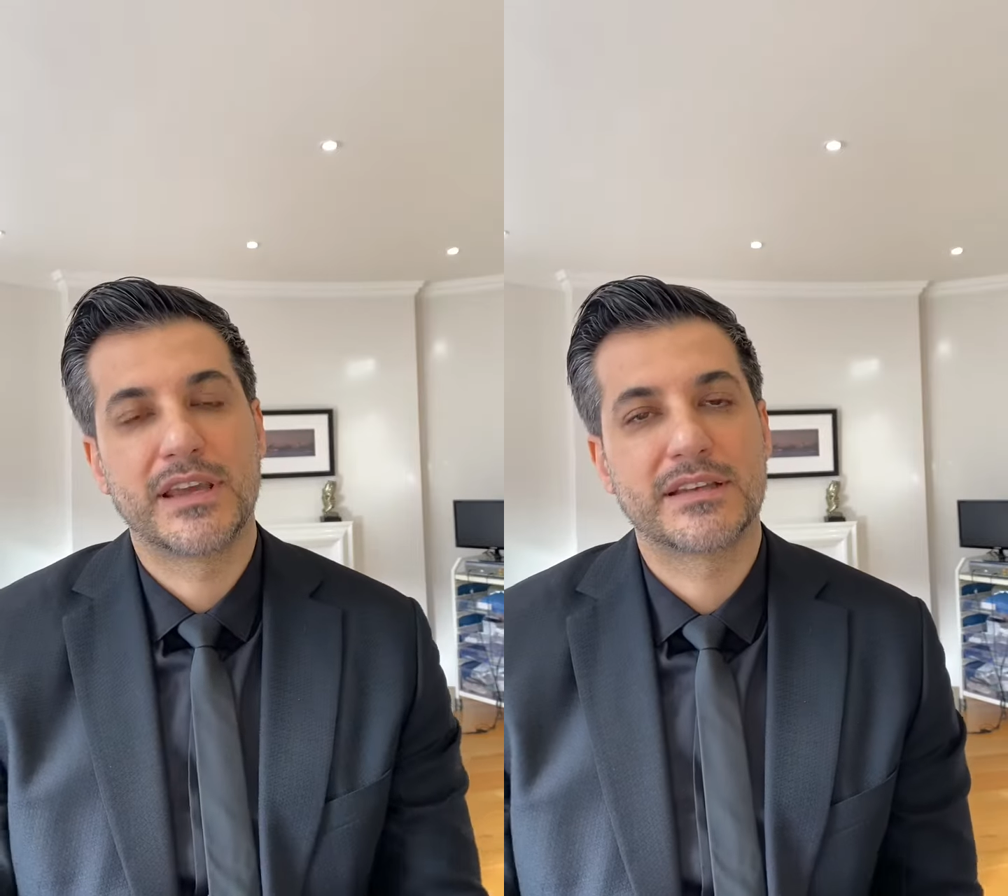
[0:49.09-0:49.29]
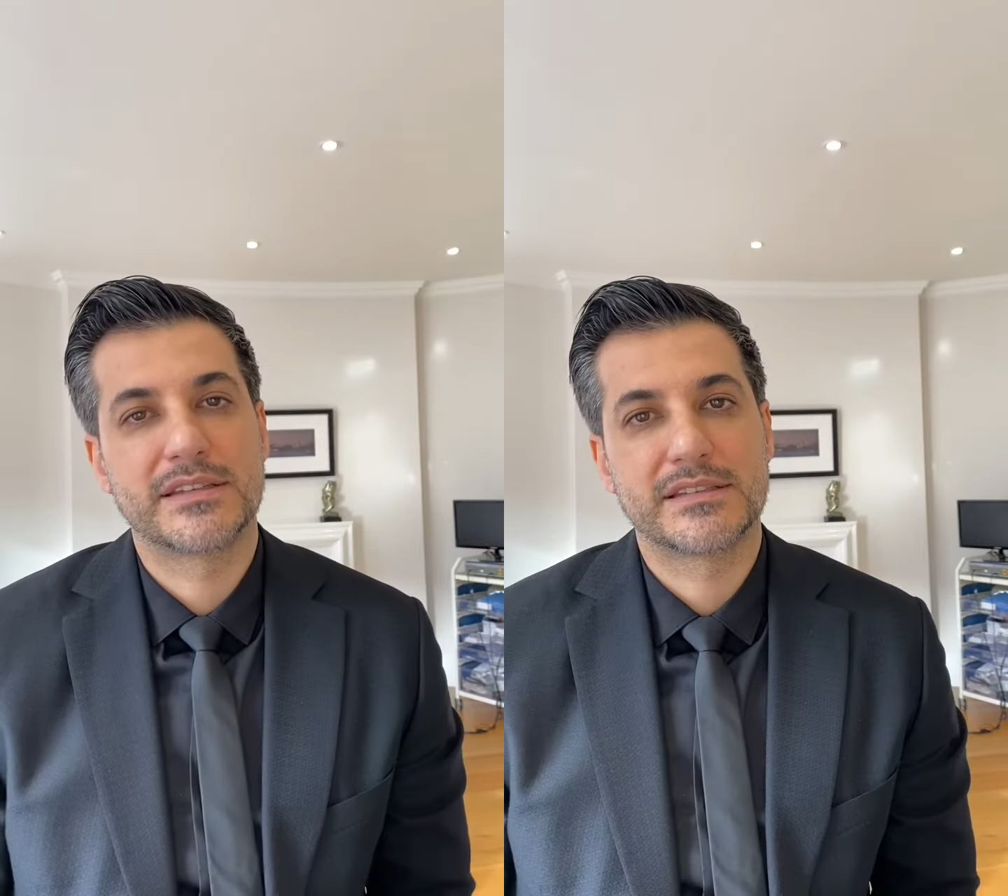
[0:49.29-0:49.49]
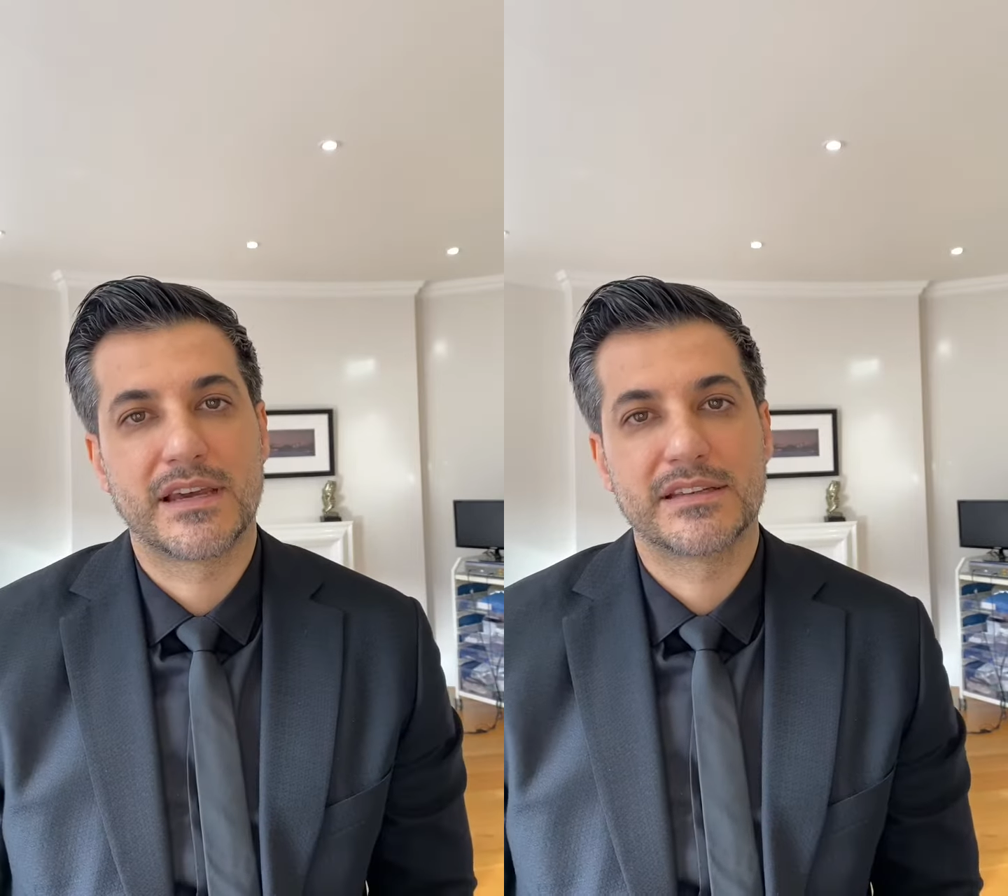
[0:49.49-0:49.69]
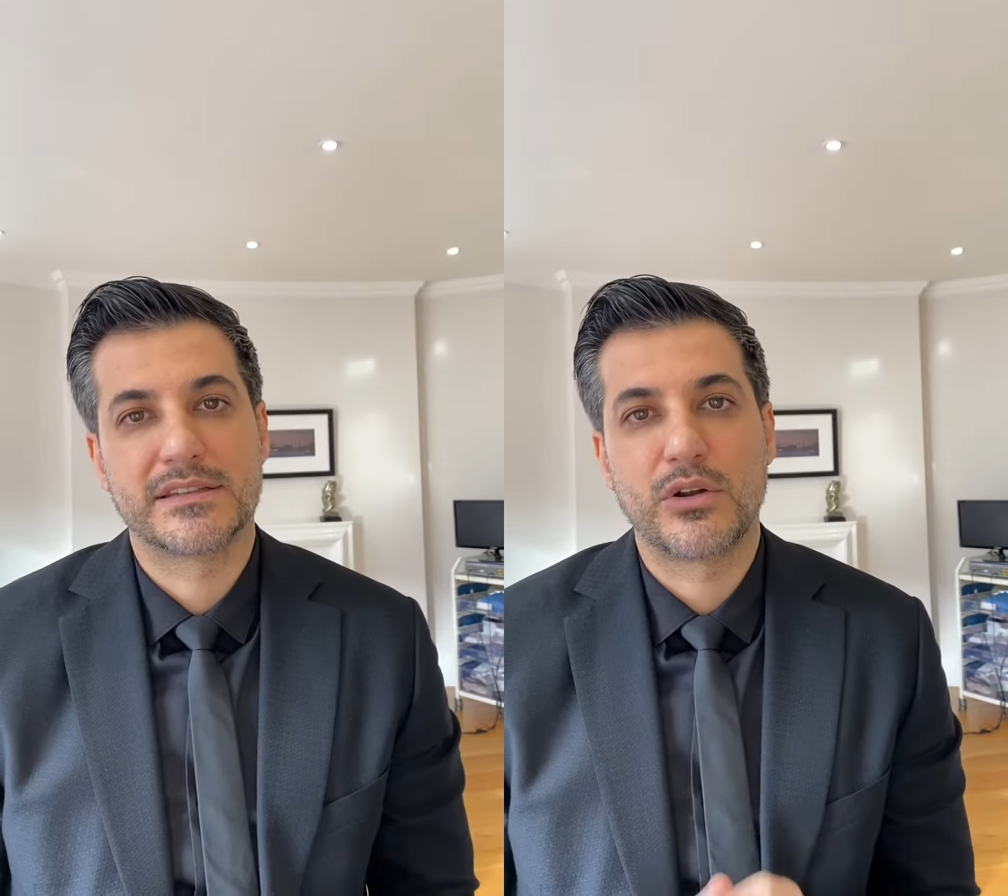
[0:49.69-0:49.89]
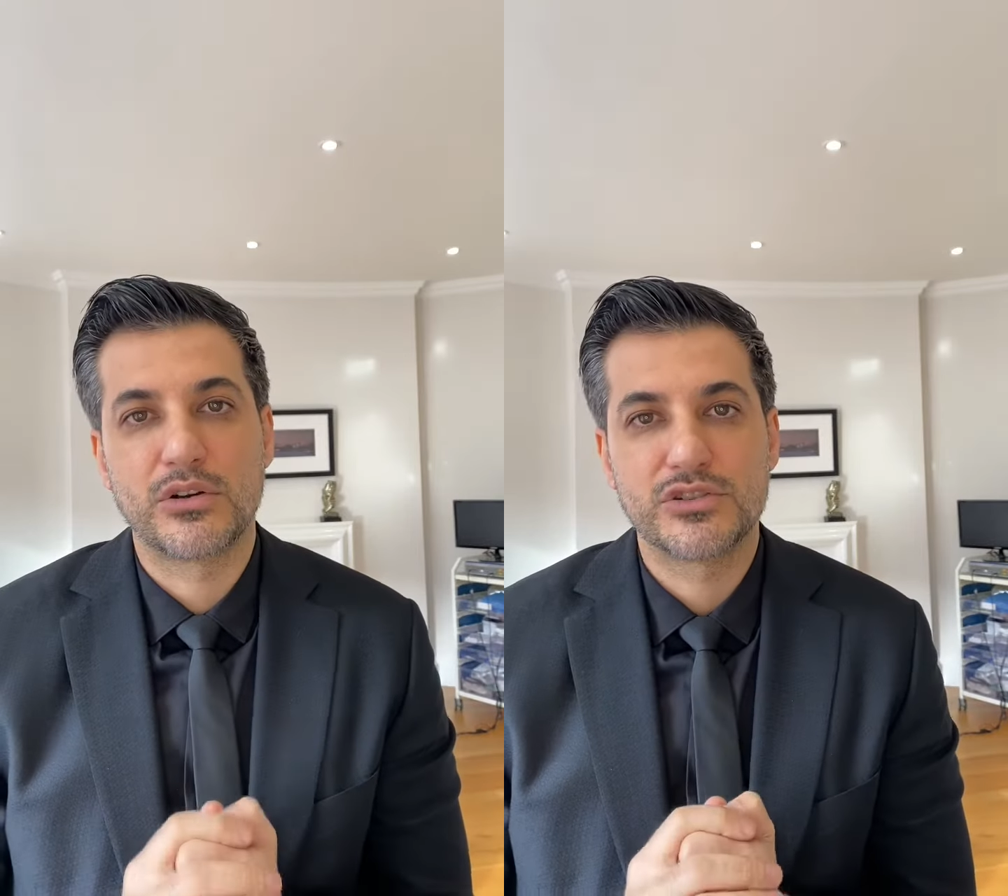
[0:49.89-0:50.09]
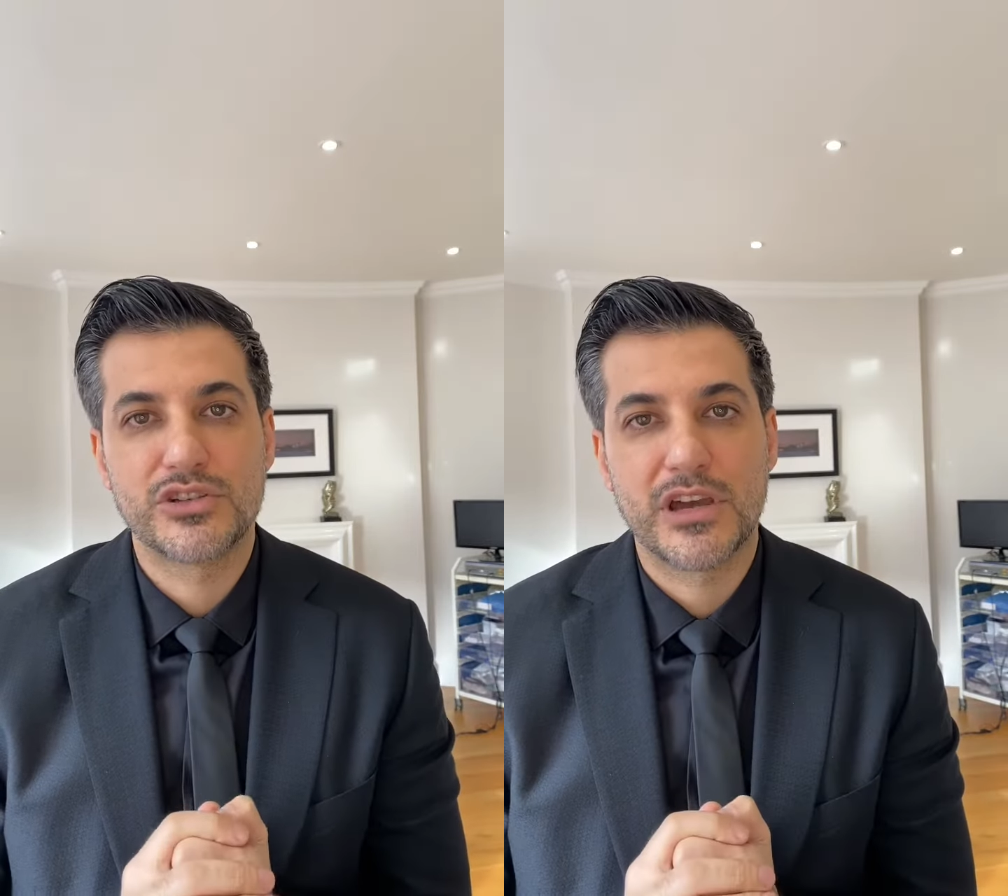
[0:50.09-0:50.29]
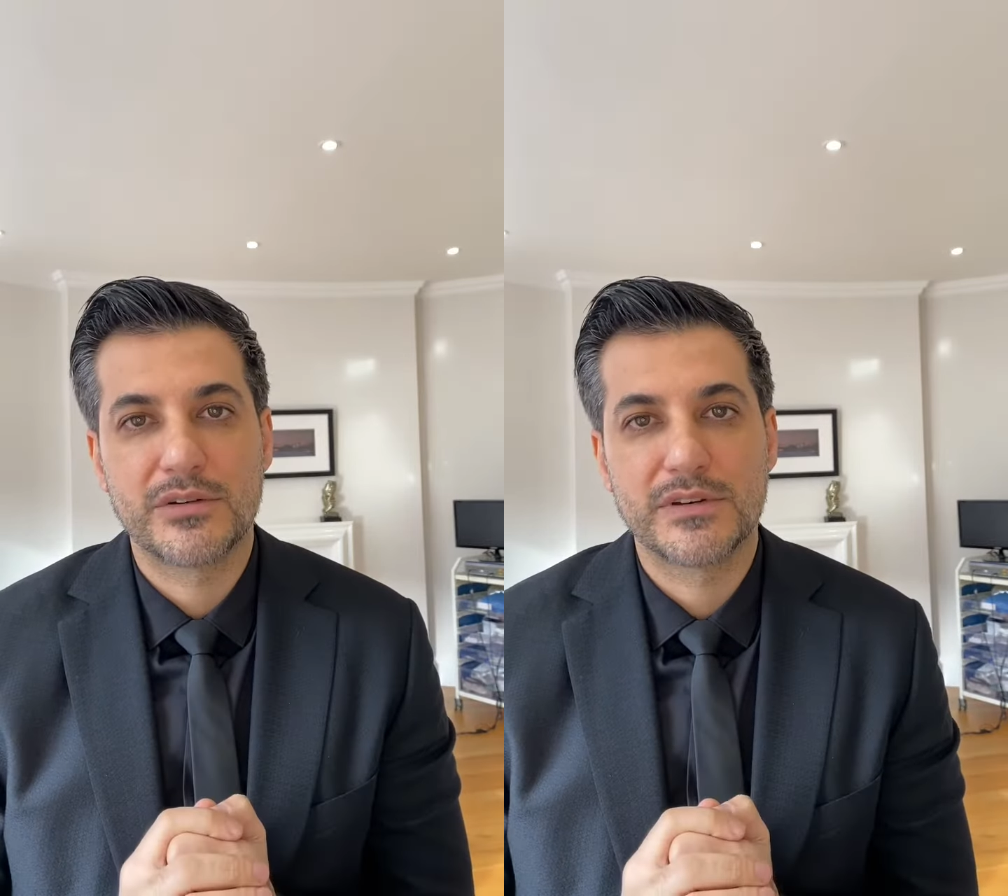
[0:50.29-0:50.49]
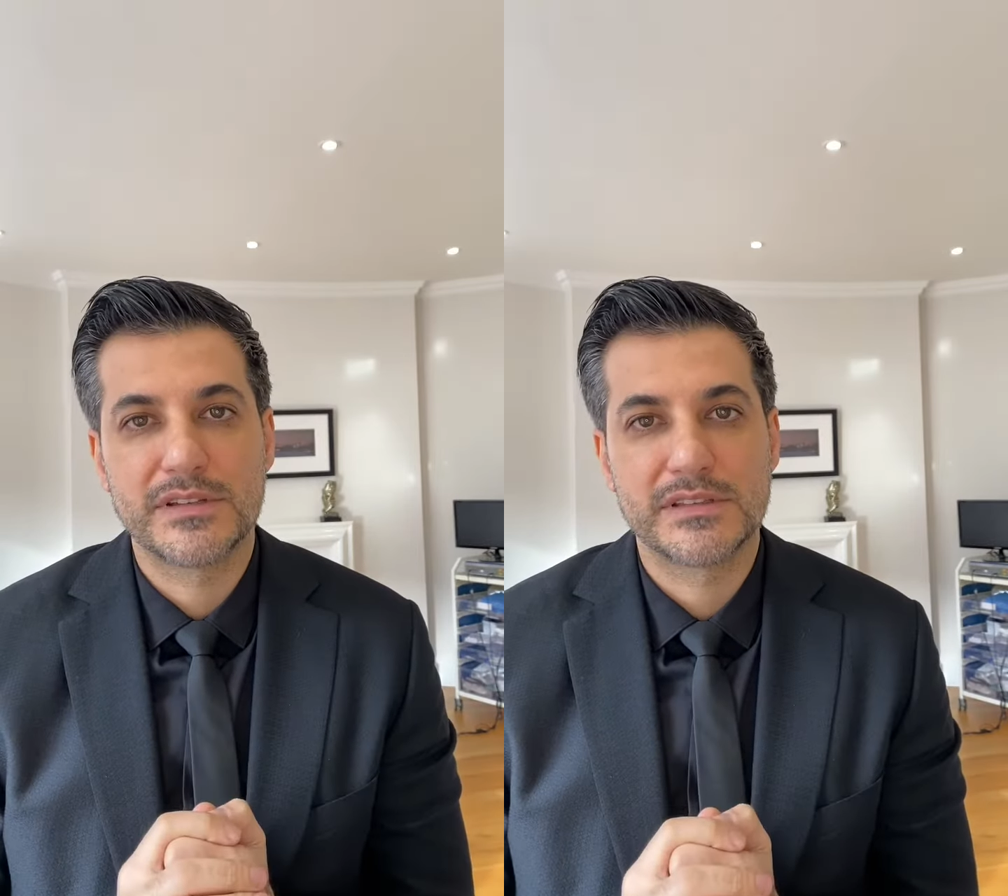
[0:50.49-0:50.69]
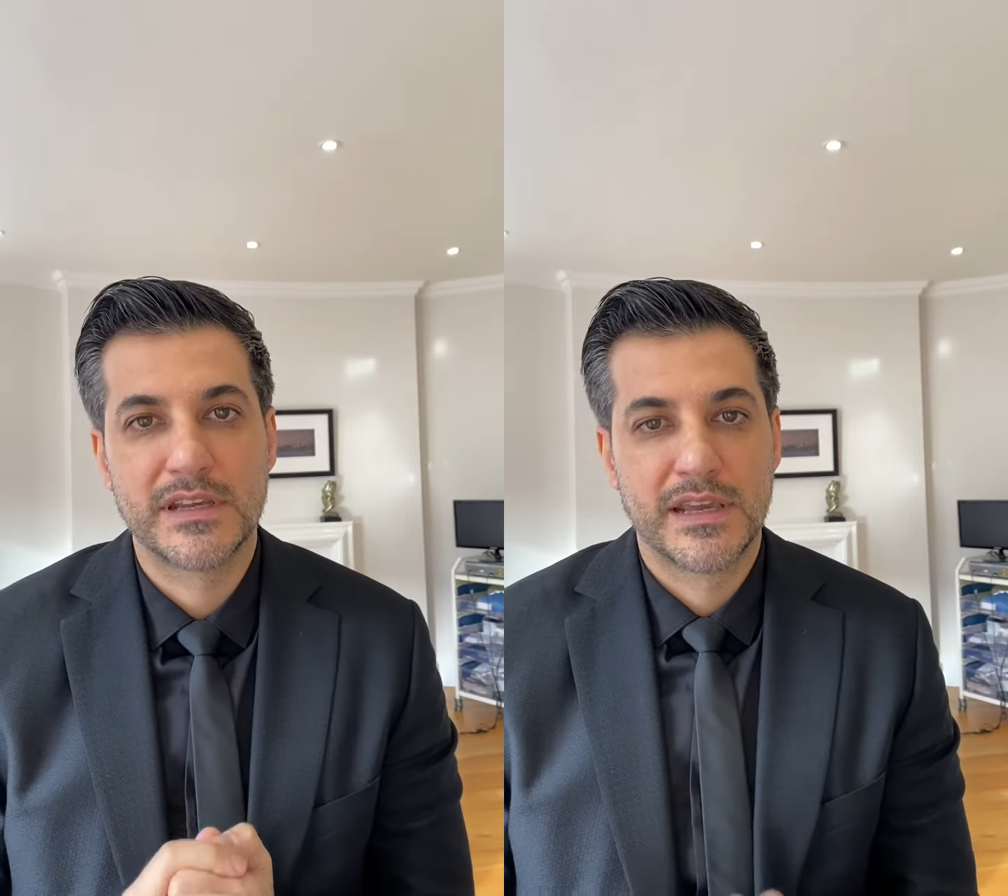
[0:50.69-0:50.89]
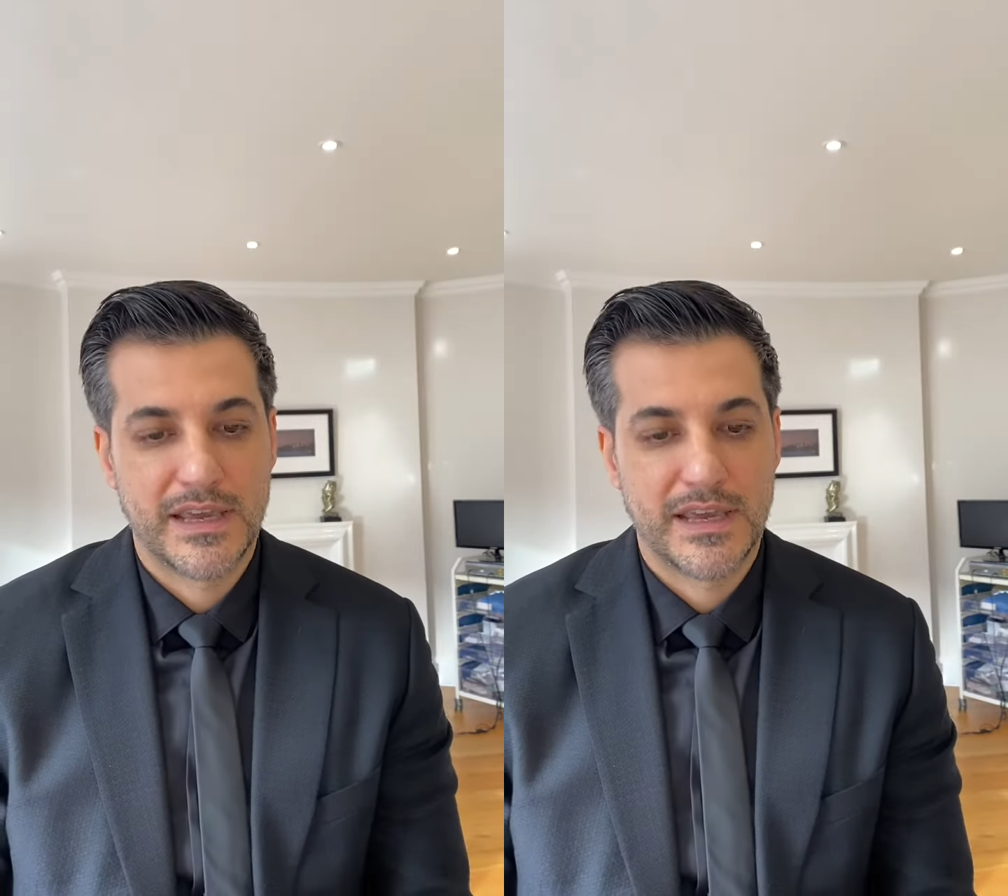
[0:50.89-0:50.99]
exercise and hot showers.